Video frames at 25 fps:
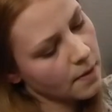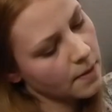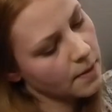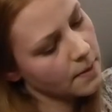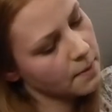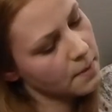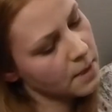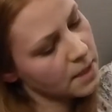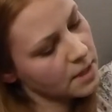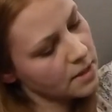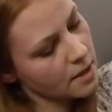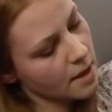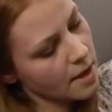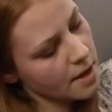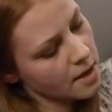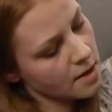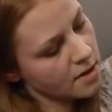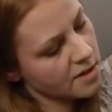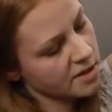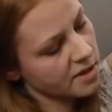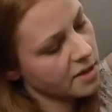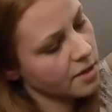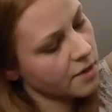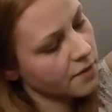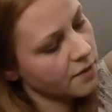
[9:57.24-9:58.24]
the bit I
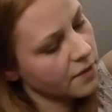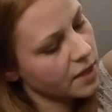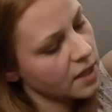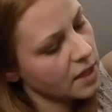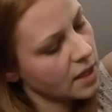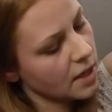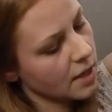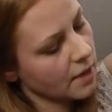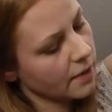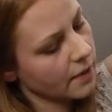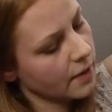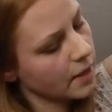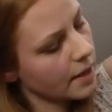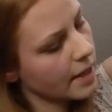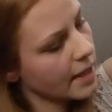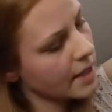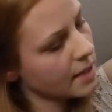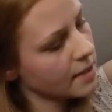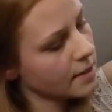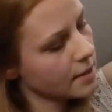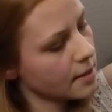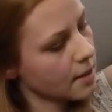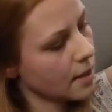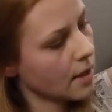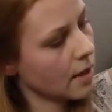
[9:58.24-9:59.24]
cut off here at the
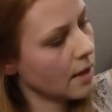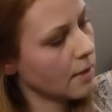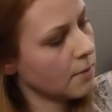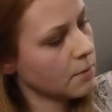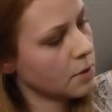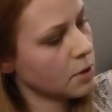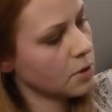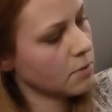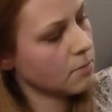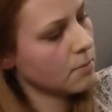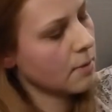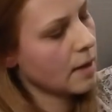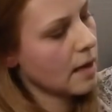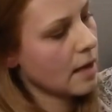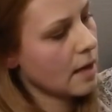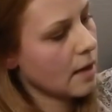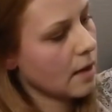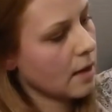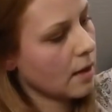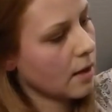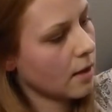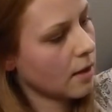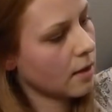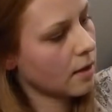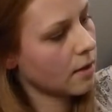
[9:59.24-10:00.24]
legs to
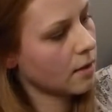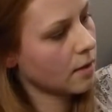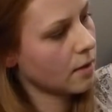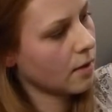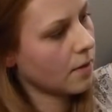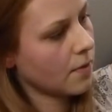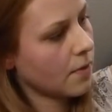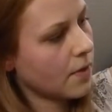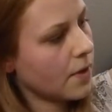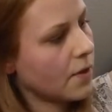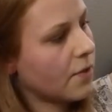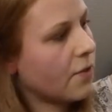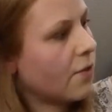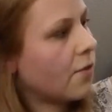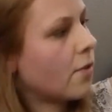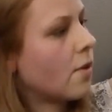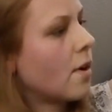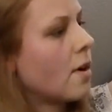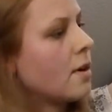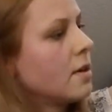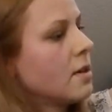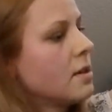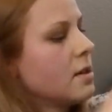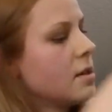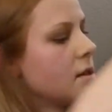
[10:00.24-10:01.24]
make the
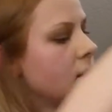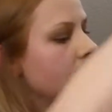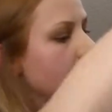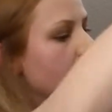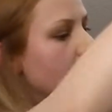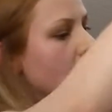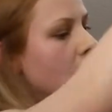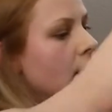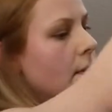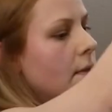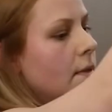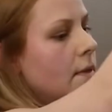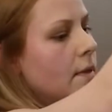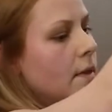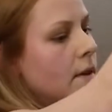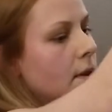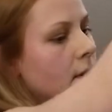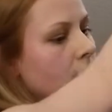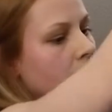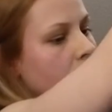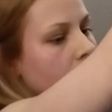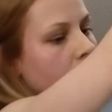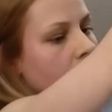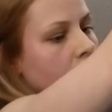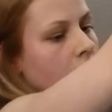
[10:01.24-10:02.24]
front and
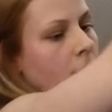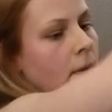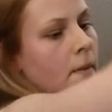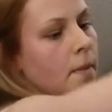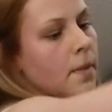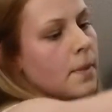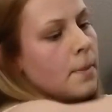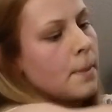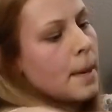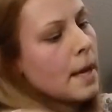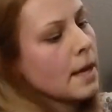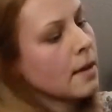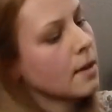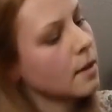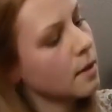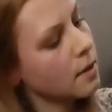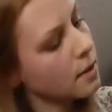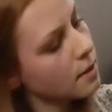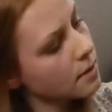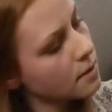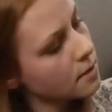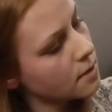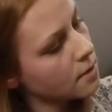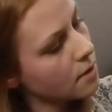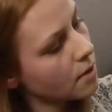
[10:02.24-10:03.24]
the back
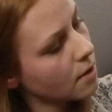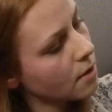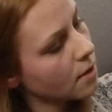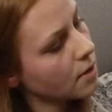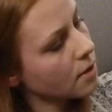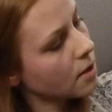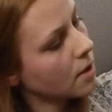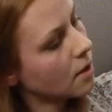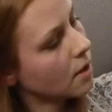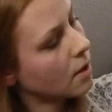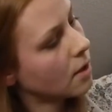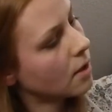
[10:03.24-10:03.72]
insert.